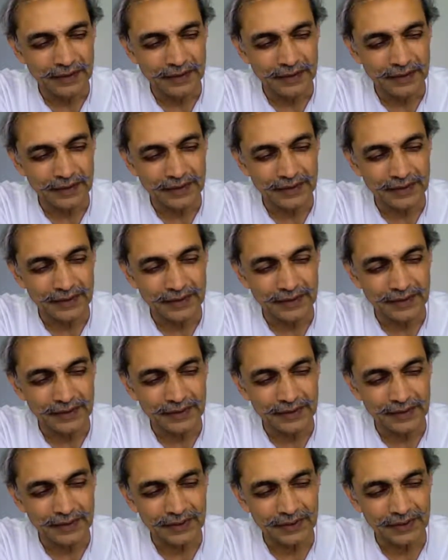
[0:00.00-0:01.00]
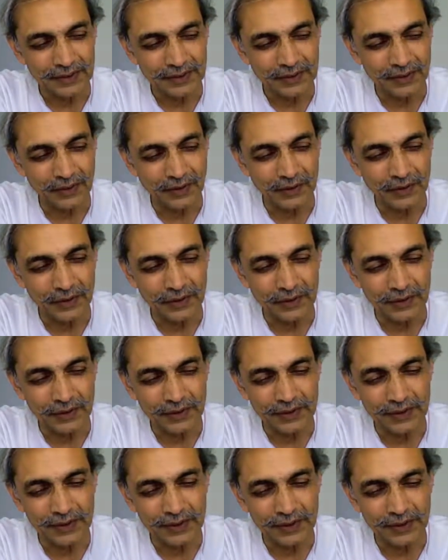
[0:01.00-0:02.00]
this called
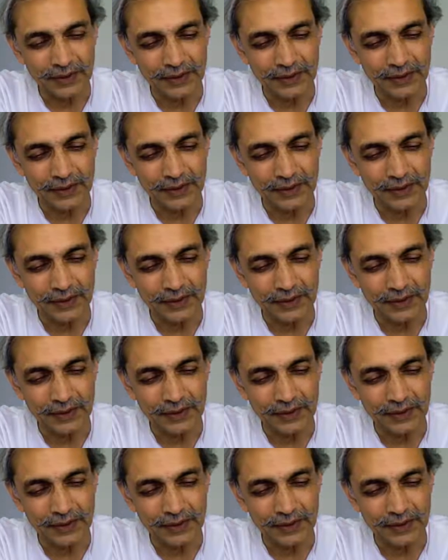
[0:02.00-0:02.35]
the